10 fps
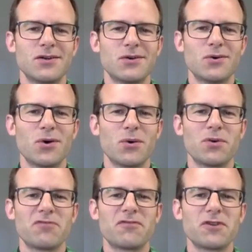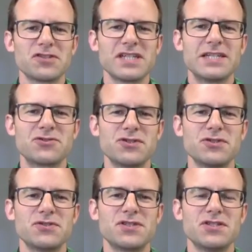or were first
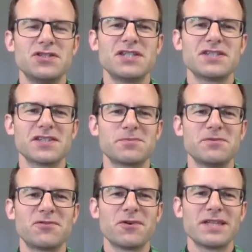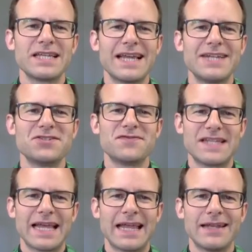introduced to Jesus before the age of
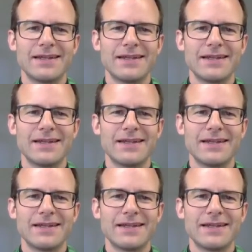10?